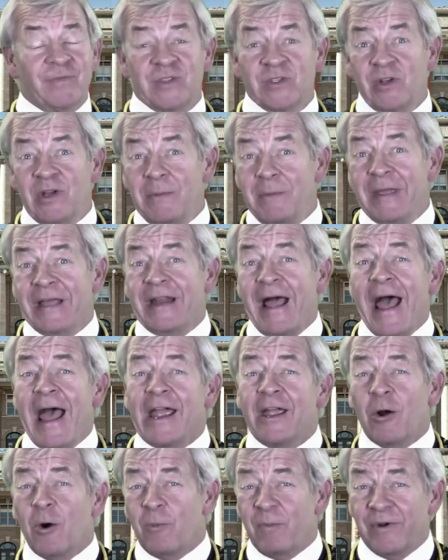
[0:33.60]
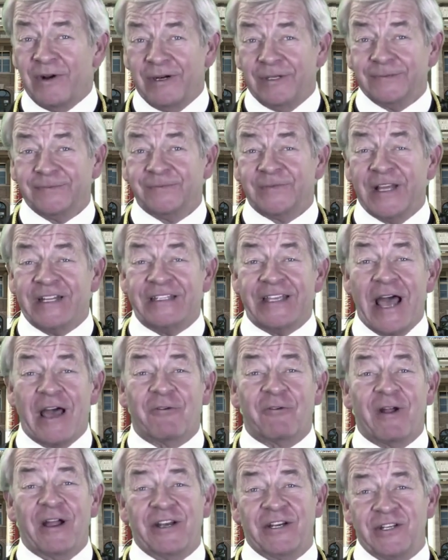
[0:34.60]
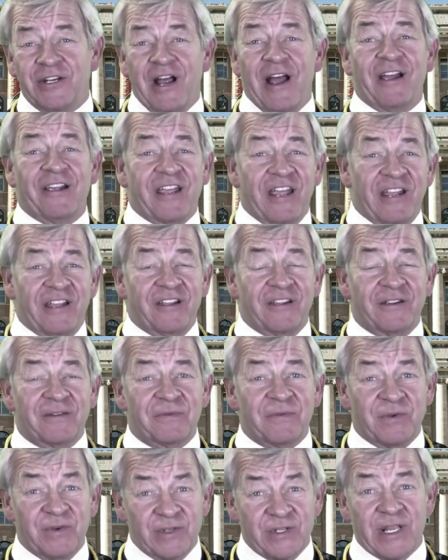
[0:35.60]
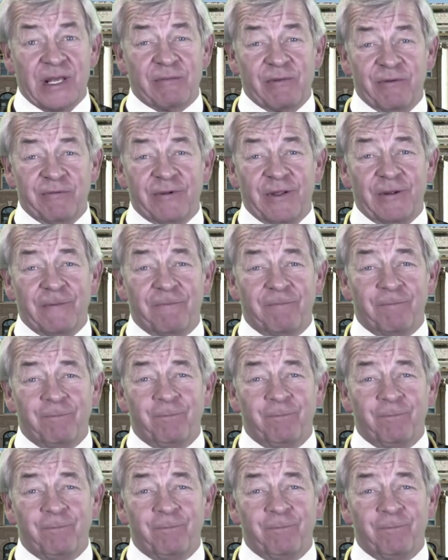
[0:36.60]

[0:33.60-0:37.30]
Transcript: It's going to be an eye-opener and downright shocking for some of you.